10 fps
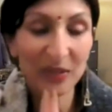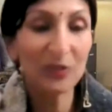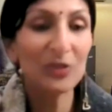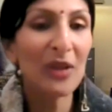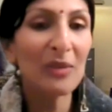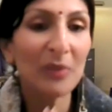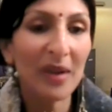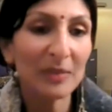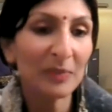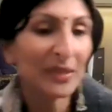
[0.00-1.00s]
So if you know the
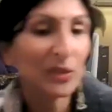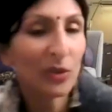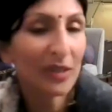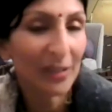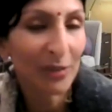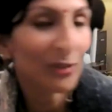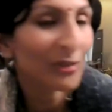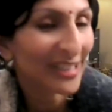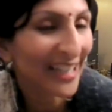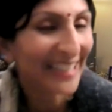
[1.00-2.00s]
prayers, please join in on
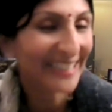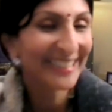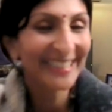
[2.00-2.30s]
your side.